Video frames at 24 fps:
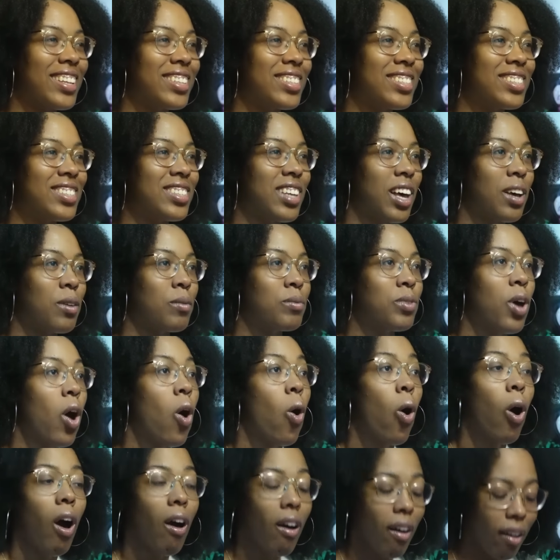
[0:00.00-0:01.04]
This is up.
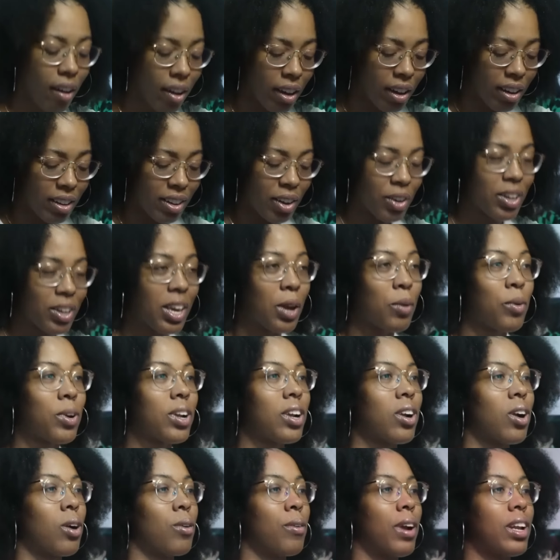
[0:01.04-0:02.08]
Oh! Okay, we're
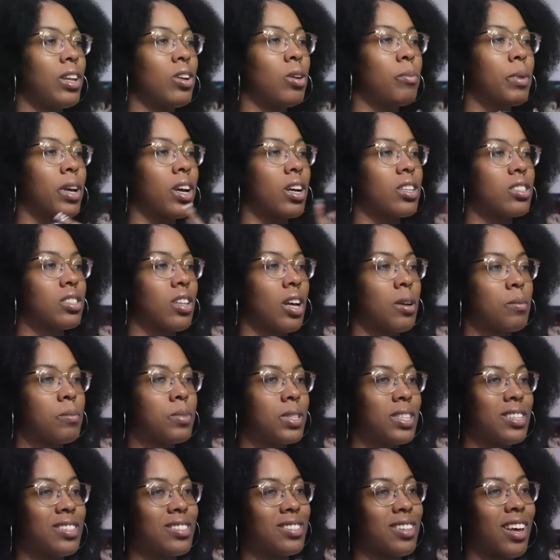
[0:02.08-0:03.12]
here already. Oh my god, stop,
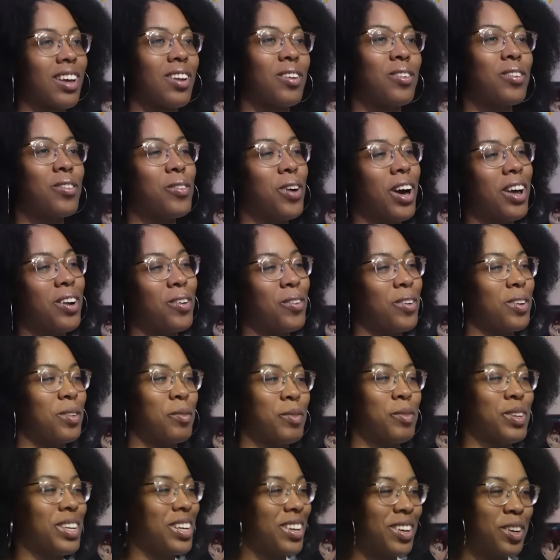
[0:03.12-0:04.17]
please. I don't. I don't want
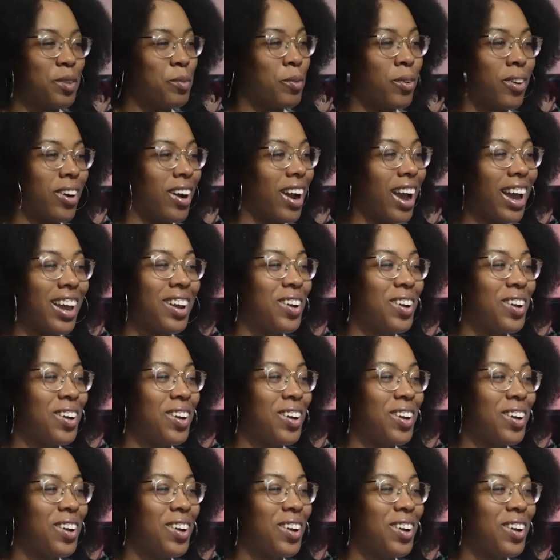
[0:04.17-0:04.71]
to be here anymore.